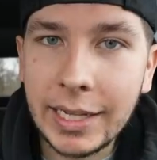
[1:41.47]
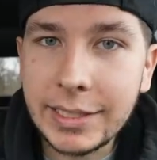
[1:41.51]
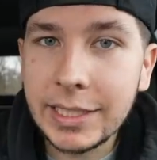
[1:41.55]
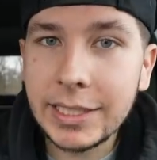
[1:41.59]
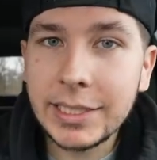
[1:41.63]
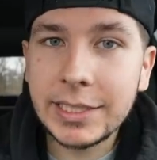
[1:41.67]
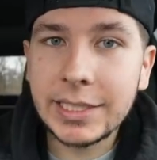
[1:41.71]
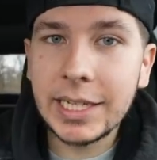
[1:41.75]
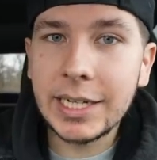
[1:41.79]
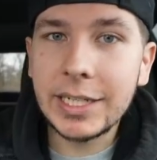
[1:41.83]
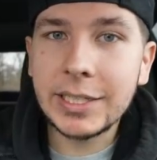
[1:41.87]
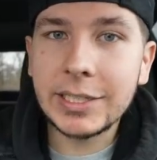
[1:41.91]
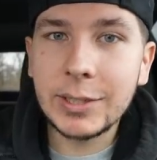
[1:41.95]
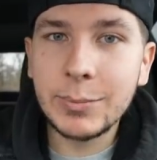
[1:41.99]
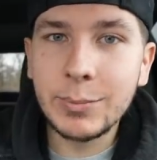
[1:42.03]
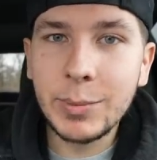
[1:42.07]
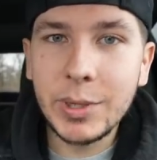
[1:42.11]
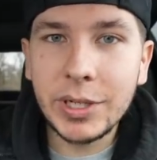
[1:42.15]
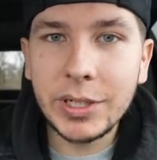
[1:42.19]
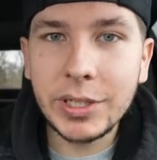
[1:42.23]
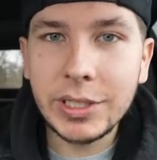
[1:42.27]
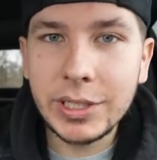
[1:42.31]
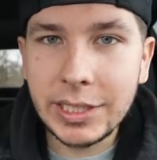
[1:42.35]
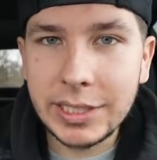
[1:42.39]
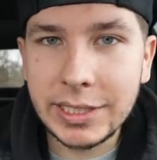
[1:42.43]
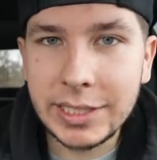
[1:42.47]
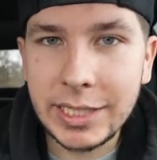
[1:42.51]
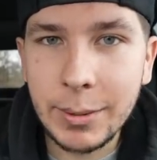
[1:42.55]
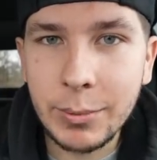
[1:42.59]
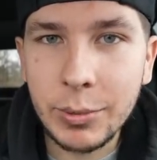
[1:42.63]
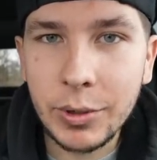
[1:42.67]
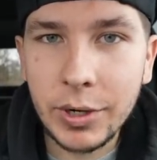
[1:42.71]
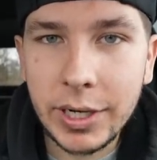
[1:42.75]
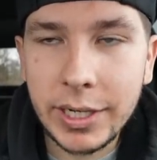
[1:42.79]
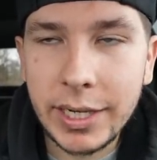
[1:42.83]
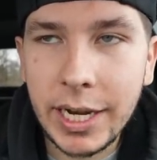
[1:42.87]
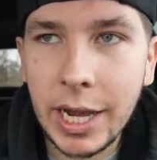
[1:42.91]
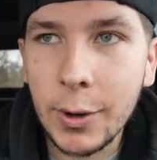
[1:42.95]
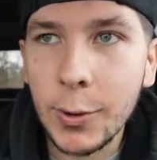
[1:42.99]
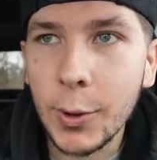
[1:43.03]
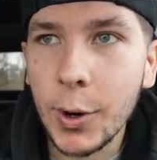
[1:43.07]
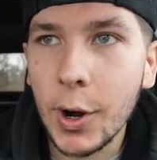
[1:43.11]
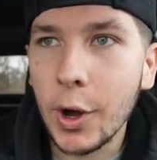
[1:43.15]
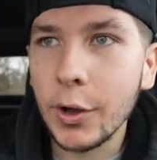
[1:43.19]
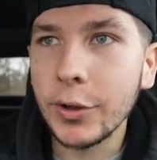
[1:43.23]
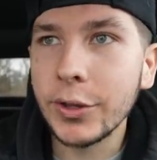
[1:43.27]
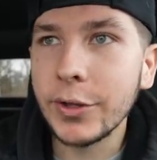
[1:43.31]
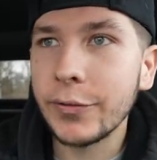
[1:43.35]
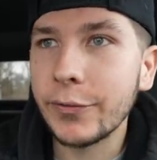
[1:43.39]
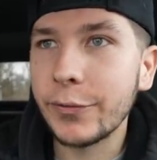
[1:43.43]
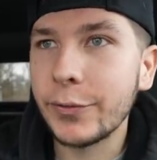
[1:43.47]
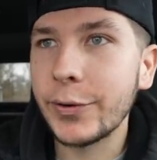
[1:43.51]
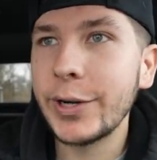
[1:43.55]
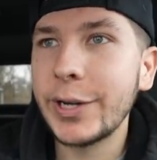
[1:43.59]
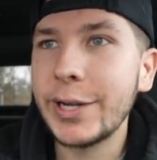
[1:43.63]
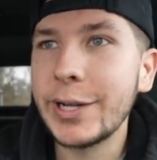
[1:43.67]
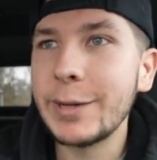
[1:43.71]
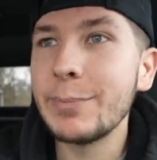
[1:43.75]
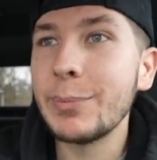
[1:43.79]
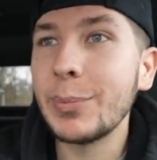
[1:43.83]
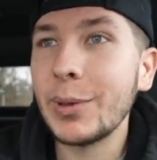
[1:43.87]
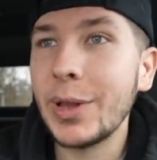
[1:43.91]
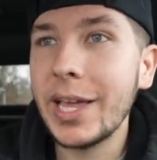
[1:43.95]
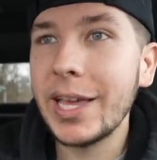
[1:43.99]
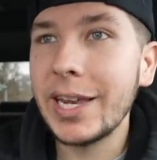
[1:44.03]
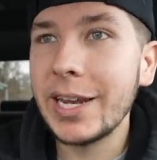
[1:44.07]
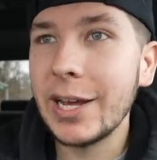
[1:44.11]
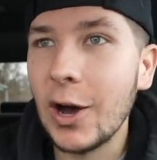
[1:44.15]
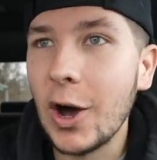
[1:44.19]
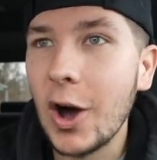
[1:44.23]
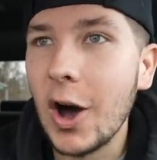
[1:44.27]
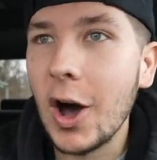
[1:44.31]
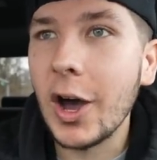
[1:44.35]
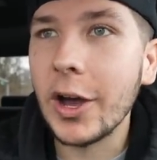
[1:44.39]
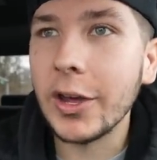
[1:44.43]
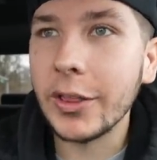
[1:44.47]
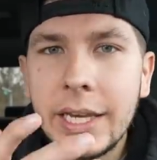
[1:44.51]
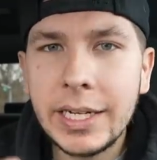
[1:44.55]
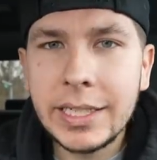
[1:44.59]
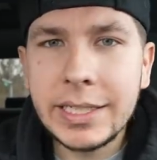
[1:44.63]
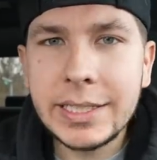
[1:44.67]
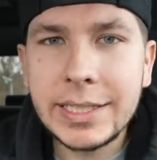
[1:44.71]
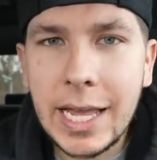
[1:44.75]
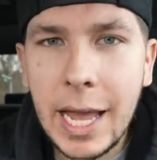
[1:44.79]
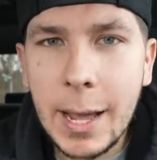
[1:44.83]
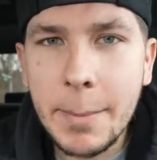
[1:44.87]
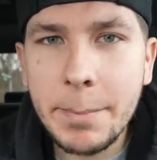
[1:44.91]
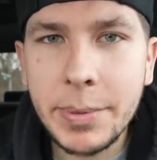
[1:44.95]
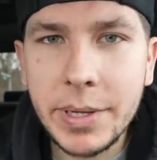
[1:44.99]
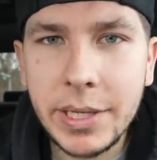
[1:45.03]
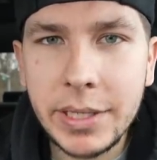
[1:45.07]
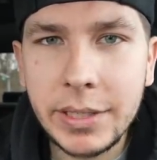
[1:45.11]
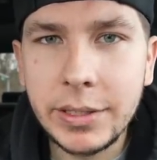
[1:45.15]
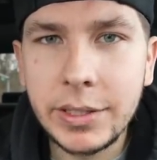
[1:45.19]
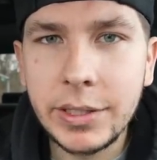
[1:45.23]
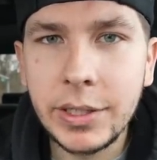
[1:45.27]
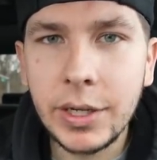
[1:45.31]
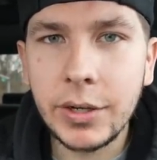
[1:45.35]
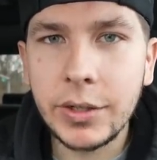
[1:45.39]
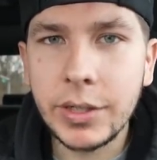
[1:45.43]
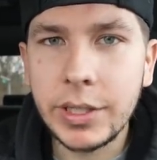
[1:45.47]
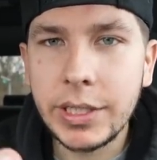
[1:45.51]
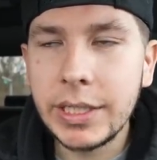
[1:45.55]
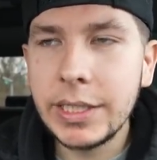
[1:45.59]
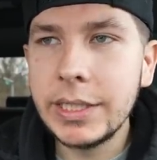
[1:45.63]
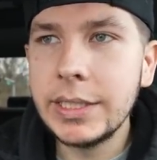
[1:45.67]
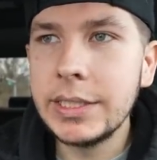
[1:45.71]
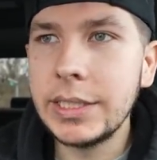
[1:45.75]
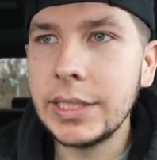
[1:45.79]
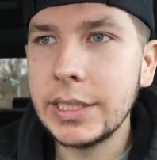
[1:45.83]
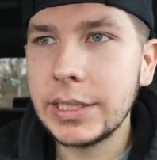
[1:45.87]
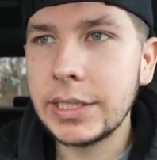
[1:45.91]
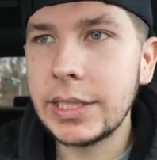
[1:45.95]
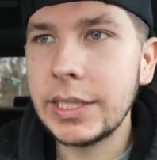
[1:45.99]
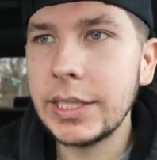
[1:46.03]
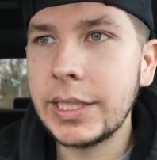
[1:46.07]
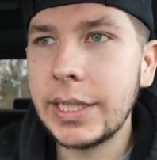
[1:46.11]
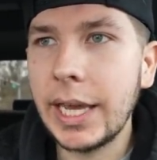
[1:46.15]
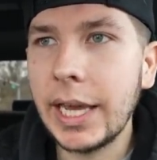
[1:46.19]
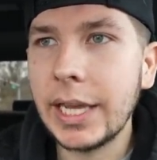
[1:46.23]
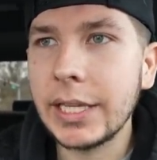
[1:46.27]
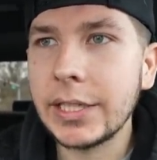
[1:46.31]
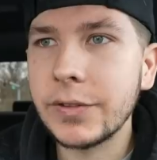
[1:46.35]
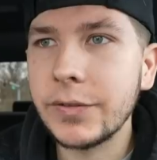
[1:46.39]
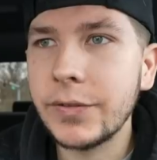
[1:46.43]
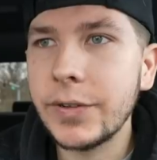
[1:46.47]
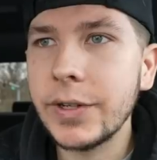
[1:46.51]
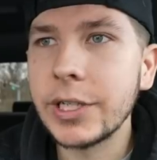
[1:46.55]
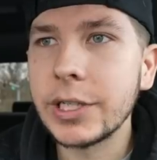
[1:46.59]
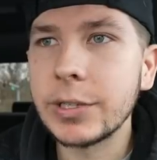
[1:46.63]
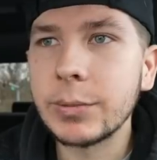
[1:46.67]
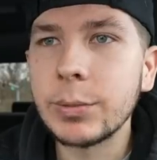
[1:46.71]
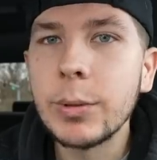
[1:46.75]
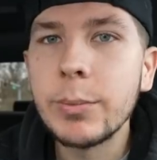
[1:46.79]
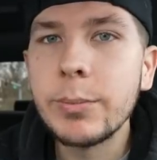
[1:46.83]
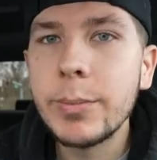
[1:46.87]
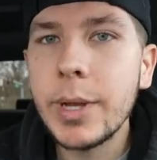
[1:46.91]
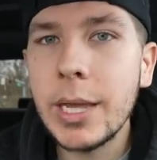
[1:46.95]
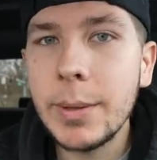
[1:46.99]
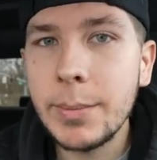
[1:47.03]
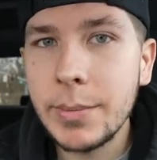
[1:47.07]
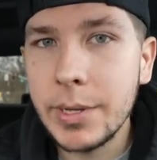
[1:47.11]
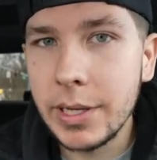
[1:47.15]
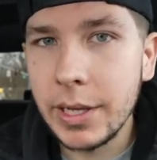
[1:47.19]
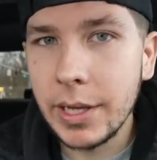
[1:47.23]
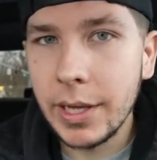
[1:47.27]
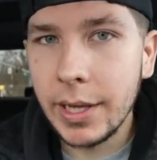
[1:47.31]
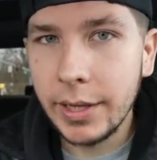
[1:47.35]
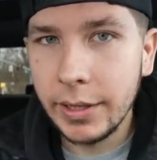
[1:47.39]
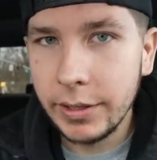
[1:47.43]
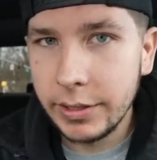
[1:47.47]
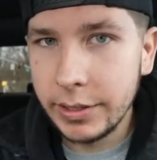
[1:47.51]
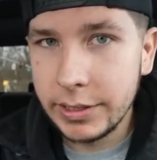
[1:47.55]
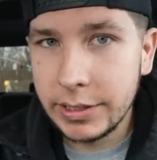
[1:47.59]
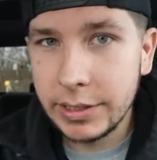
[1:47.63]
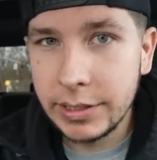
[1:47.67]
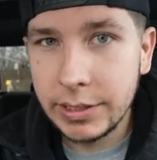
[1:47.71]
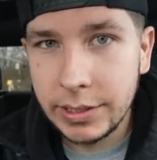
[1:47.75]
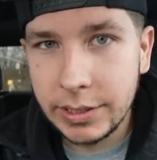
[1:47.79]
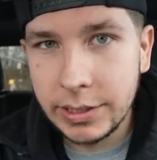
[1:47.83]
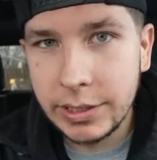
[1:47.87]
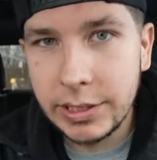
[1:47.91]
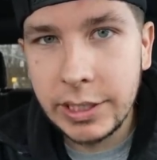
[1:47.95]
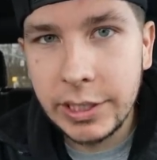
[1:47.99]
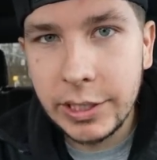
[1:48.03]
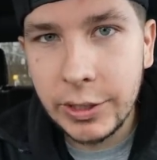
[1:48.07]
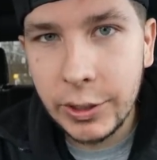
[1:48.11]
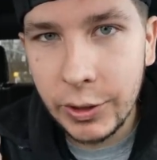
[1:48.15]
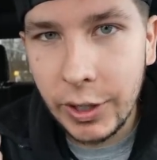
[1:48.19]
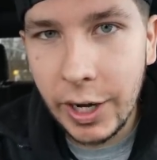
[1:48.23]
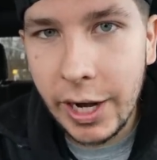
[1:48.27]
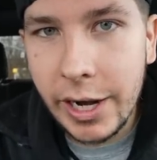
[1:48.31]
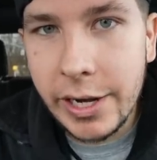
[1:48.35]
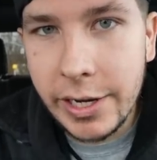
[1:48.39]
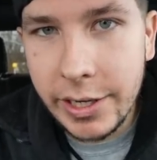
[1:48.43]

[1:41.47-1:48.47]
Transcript: As I said, it's the middle of December right now. We're on the freaking planet Hoth. It has not been, you know, the easiest to catch fish, but maybe this is the secret right